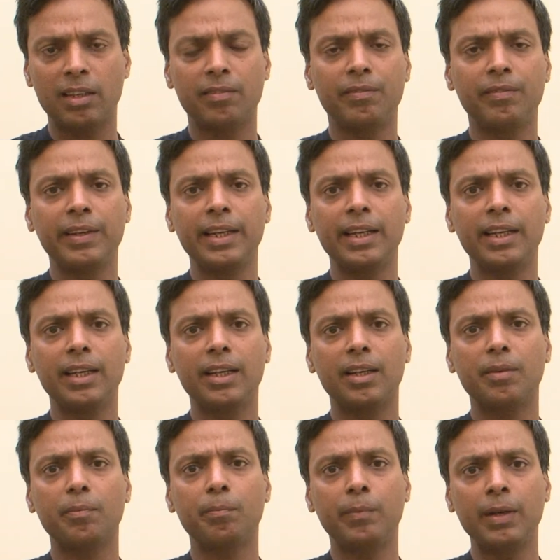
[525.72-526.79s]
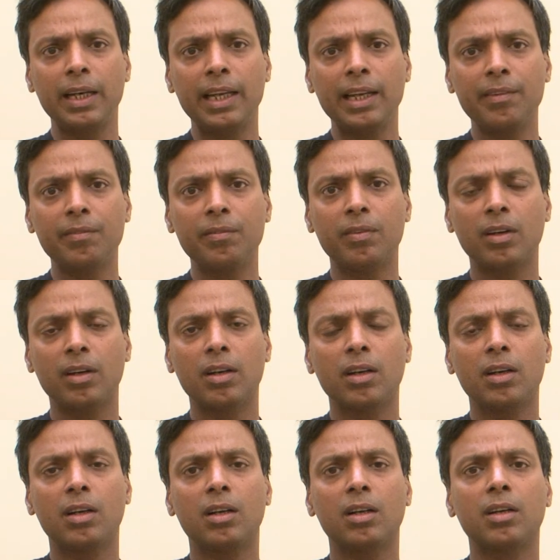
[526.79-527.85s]
We believe
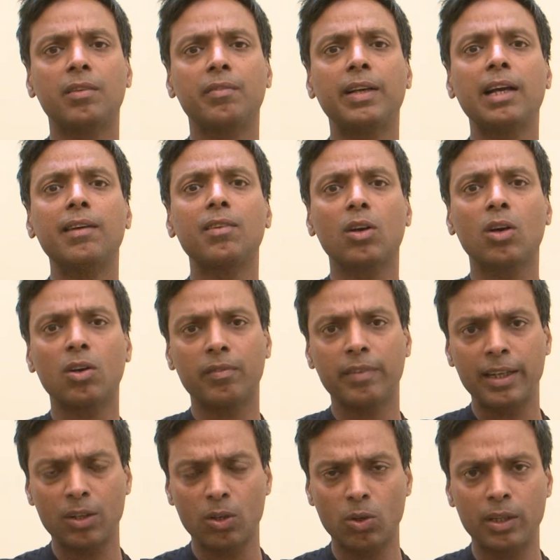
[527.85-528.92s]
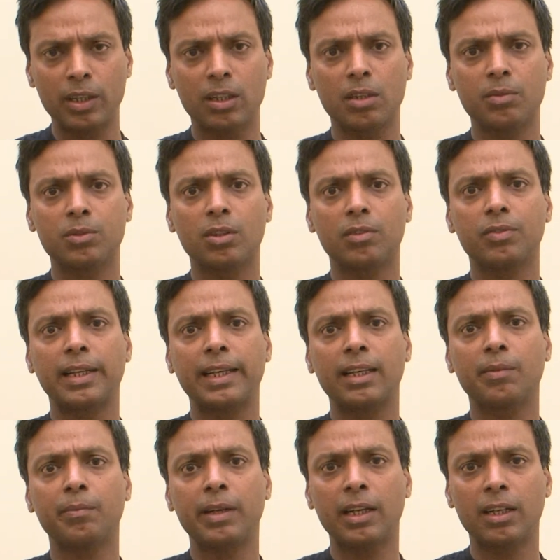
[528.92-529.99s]
we have a long way to go in terms of taking
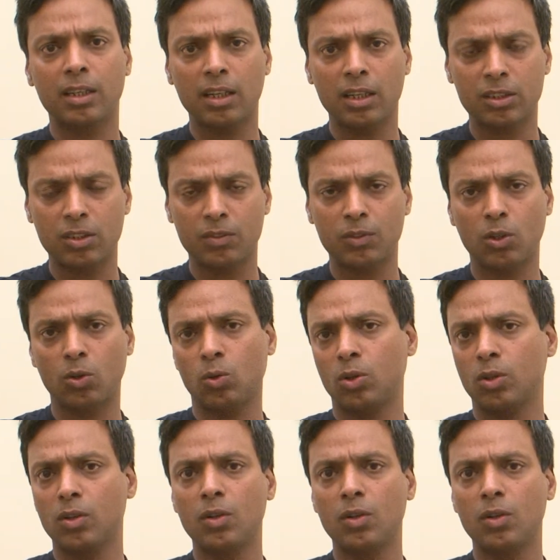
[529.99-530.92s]
1 million cars off the road.